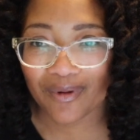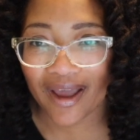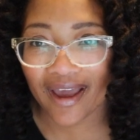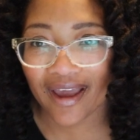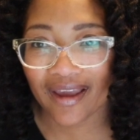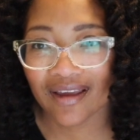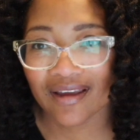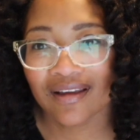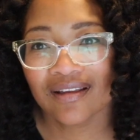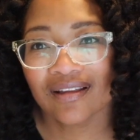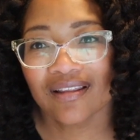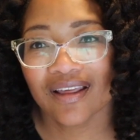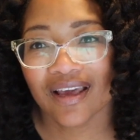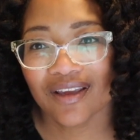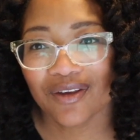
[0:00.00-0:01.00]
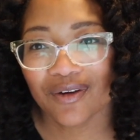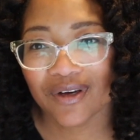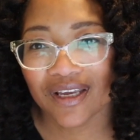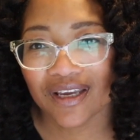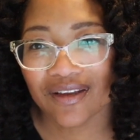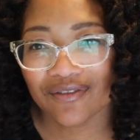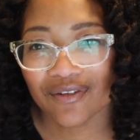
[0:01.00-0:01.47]
way, thank you
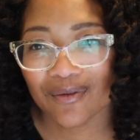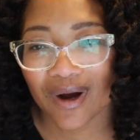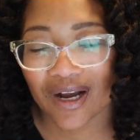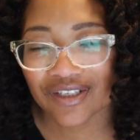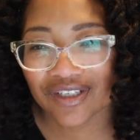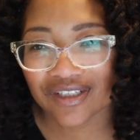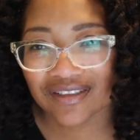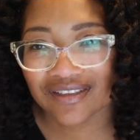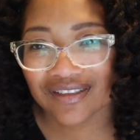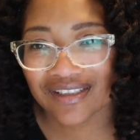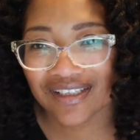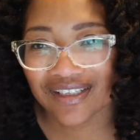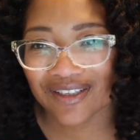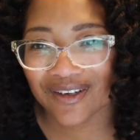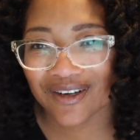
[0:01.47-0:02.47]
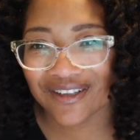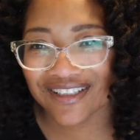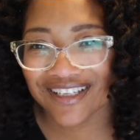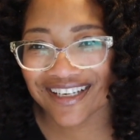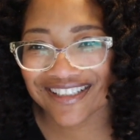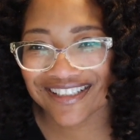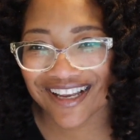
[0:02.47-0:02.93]
again for watching. See you all
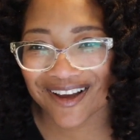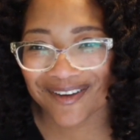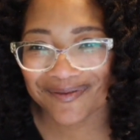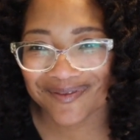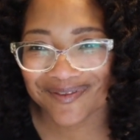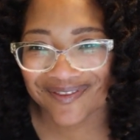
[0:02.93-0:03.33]
next time.